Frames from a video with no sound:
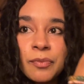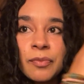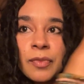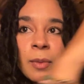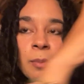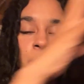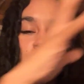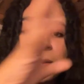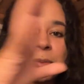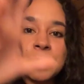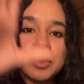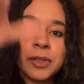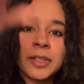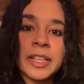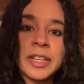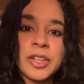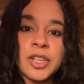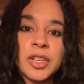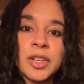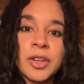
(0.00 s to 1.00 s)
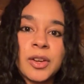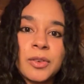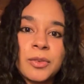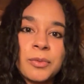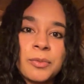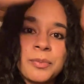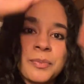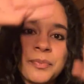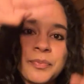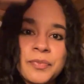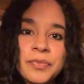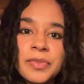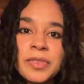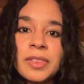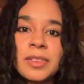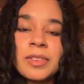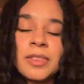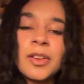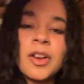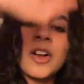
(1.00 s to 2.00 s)
people are like, you know,
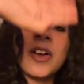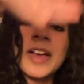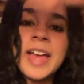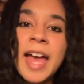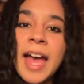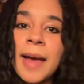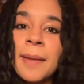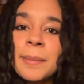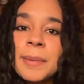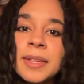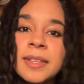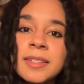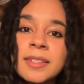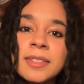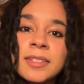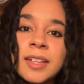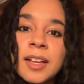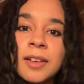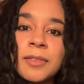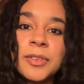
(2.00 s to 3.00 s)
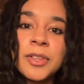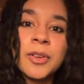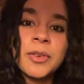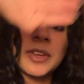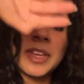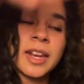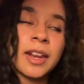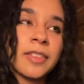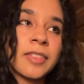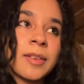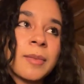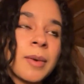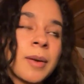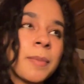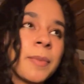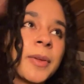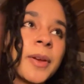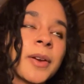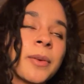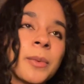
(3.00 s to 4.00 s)
they're all happy and stuff, you know, getting them up
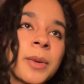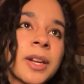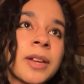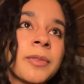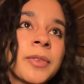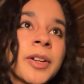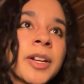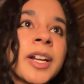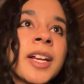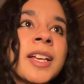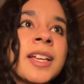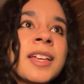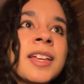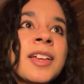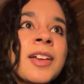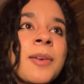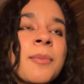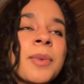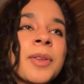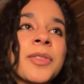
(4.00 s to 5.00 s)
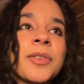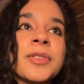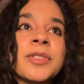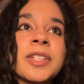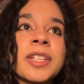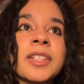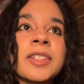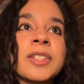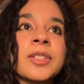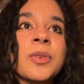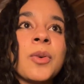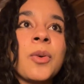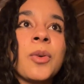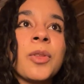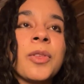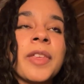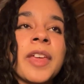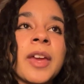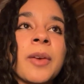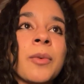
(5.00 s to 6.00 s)
there and whatever. But there's like this whole
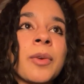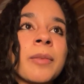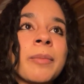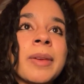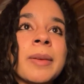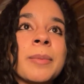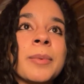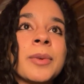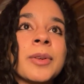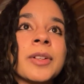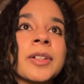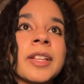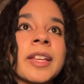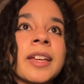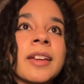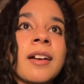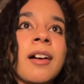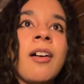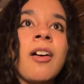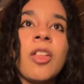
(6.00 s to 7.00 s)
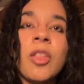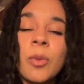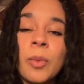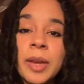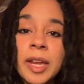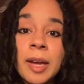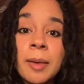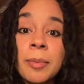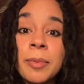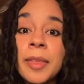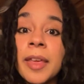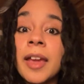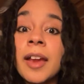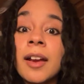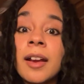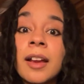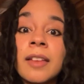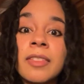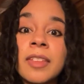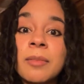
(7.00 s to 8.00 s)
thing where people are like all the way up
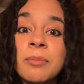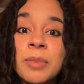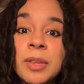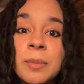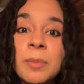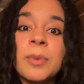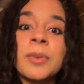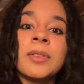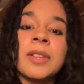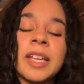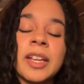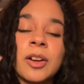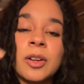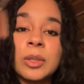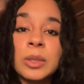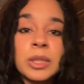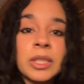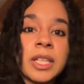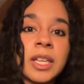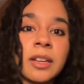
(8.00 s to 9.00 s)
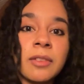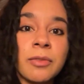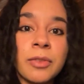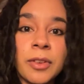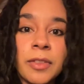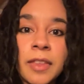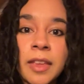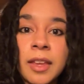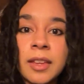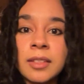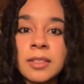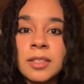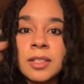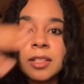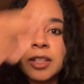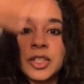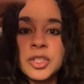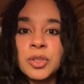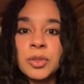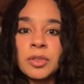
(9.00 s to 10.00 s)
there and then people like are looking for things to
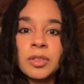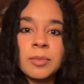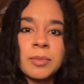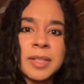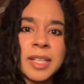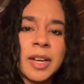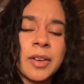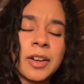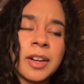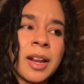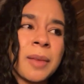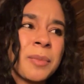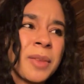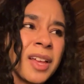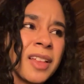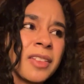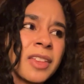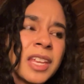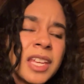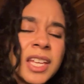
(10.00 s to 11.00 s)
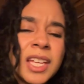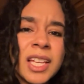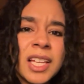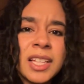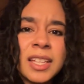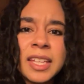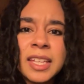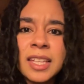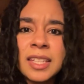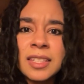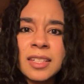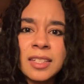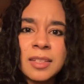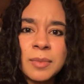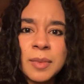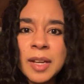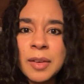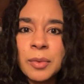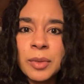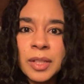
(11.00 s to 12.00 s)
like shoot them down. And I'm not like, it's not
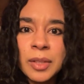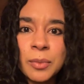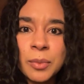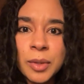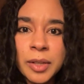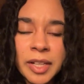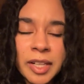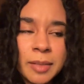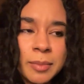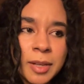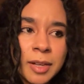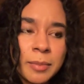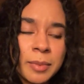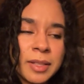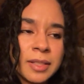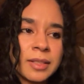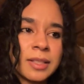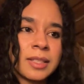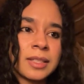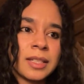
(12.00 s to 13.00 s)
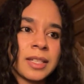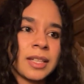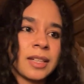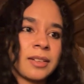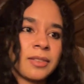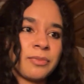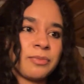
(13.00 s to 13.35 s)
something I really worry about because it's like,